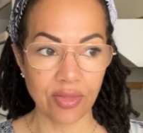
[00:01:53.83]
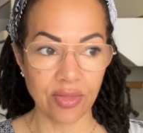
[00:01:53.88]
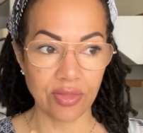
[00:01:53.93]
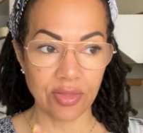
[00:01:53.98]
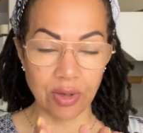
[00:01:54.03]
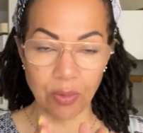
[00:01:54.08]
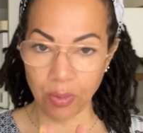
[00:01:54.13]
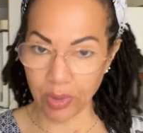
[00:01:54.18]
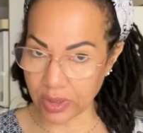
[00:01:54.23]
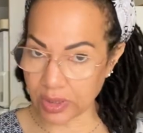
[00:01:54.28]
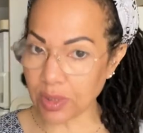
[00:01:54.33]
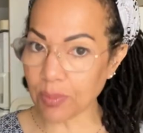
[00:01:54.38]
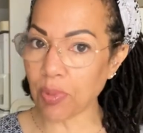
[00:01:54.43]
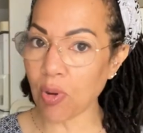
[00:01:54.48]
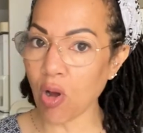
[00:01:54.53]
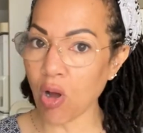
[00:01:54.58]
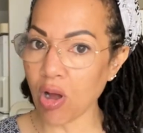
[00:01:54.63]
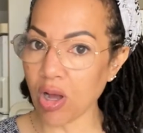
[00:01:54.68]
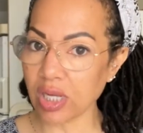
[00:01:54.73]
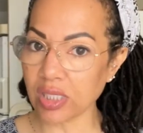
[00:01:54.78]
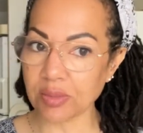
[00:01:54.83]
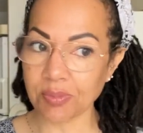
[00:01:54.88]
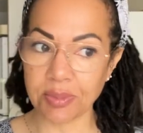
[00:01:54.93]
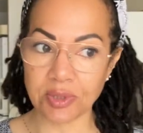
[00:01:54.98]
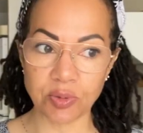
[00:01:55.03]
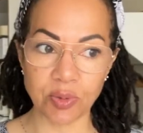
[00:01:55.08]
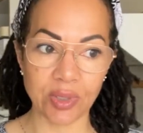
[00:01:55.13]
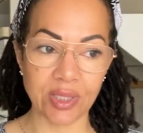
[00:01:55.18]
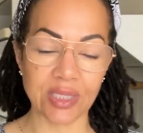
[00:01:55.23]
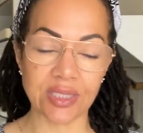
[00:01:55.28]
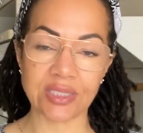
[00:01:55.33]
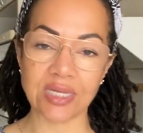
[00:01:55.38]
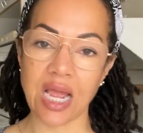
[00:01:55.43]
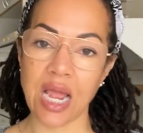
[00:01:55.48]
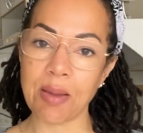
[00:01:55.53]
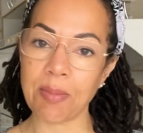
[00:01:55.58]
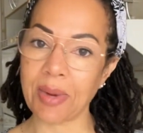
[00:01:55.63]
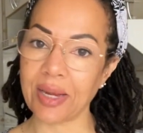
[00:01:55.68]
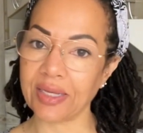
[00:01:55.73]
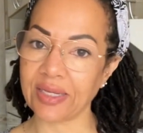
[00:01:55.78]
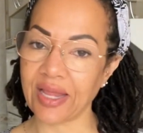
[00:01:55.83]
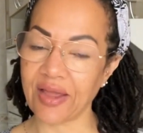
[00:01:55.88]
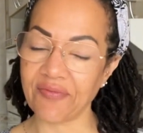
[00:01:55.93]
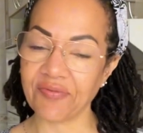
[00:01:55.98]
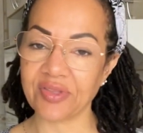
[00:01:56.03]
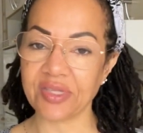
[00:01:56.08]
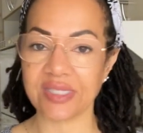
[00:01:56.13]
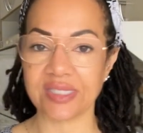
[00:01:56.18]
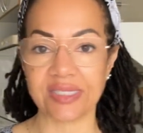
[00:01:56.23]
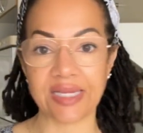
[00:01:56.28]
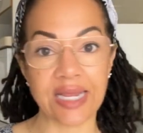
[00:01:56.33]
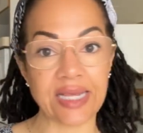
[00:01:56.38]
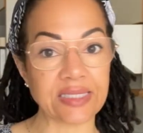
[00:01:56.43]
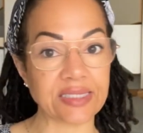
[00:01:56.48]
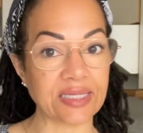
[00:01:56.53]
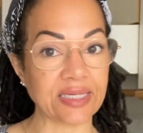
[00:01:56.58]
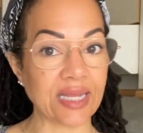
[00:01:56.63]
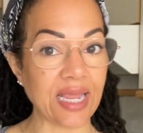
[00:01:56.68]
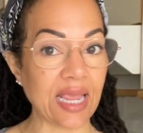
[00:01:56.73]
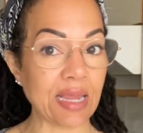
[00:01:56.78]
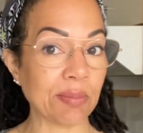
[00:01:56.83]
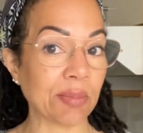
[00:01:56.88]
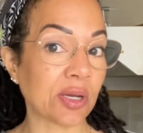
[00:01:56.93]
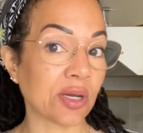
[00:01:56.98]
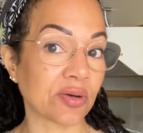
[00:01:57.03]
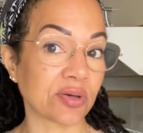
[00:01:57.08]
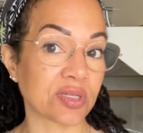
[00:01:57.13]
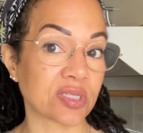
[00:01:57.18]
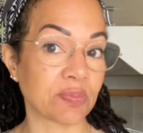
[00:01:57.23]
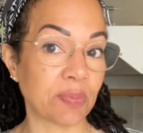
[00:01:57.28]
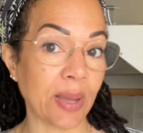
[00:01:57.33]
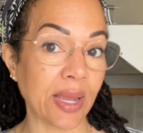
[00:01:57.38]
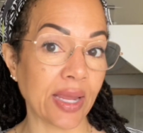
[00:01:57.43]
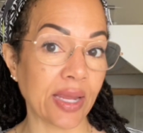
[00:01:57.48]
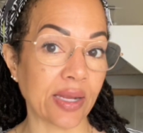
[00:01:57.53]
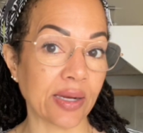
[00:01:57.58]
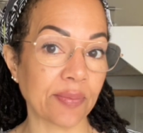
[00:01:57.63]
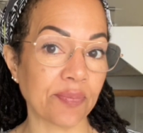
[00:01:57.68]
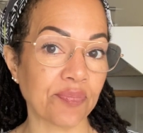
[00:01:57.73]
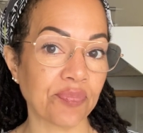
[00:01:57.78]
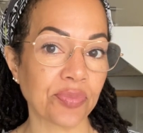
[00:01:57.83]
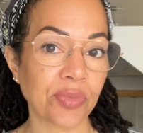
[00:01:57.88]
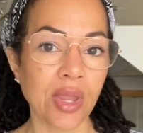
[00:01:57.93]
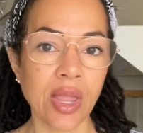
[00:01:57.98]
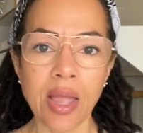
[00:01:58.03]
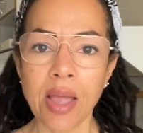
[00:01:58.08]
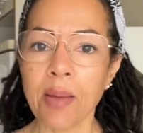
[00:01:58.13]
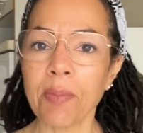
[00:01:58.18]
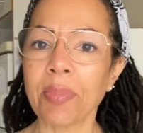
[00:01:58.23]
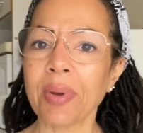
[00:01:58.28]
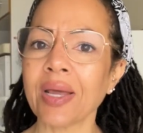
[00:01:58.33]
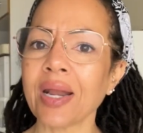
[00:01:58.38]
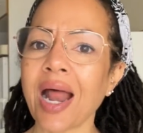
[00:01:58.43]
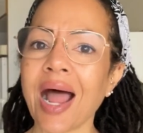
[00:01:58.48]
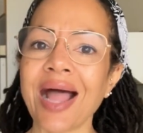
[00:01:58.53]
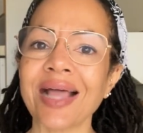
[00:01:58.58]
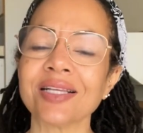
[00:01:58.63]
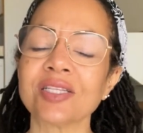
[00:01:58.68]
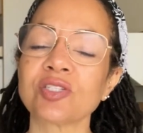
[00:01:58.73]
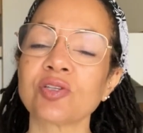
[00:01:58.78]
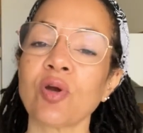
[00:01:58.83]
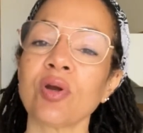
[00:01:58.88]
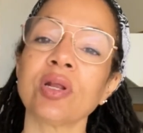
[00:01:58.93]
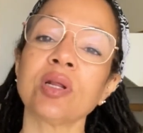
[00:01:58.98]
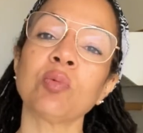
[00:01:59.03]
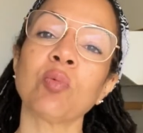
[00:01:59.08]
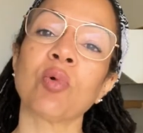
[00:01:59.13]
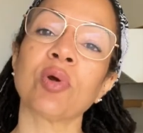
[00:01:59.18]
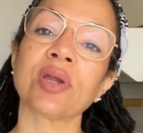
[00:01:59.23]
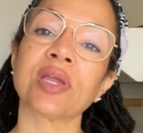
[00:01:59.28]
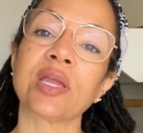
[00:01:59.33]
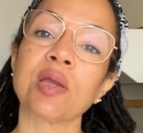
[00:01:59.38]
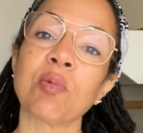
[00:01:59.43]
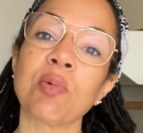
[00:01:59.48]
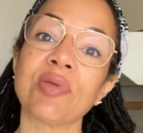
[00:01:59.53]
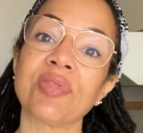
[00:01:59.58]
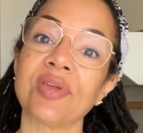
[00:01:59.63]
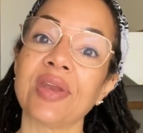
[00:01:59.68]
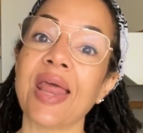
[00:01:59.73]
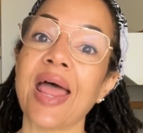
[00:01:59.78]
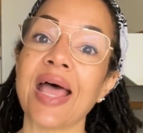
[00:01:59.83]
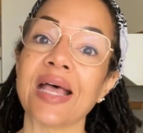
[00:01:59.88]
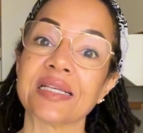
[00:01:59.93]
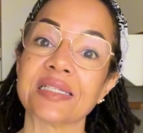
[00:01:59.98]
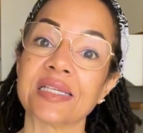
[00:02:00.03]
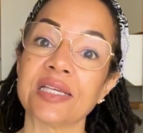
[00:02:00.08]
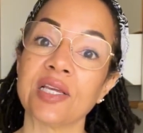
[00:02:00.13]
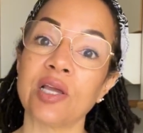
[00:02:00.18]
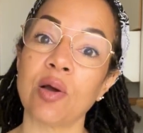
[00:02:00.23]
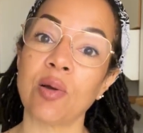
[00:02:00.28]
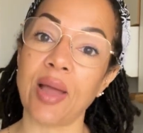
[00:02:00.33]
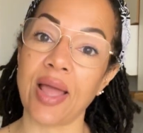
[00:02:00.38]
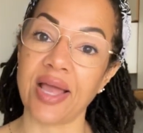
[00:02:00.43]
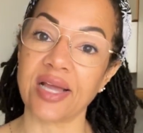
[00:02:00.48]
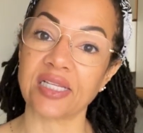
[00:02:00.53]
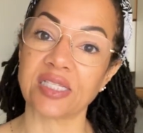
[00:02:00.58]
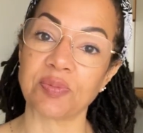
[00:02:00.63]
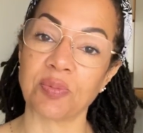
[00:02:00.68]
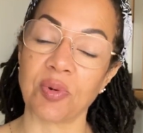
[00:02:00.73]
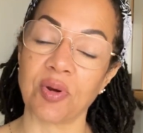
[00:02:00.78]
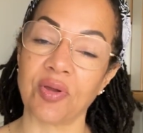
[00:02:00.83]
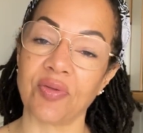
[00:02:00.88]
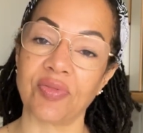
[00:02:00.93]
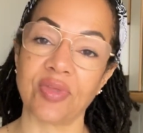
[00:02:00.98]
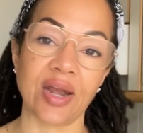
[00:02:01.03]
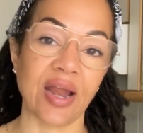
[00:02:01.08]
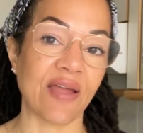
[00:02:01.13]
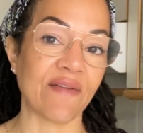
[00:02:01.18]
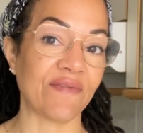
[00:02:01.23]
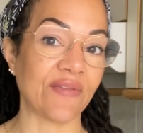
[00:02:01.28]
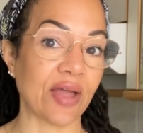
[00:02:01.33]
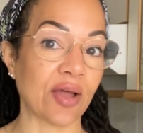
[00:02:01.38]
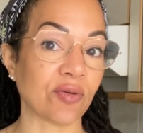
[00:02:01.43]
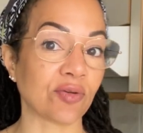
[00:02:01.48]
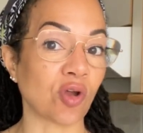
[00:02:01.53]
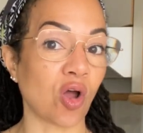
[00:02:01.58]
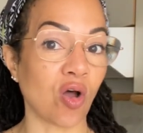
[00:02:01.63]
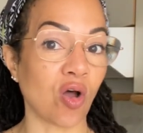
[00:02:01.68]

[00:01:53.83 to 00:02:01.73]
There was a pause between the time I left the States and came here to Spain, but I started working with an SEO expert that I found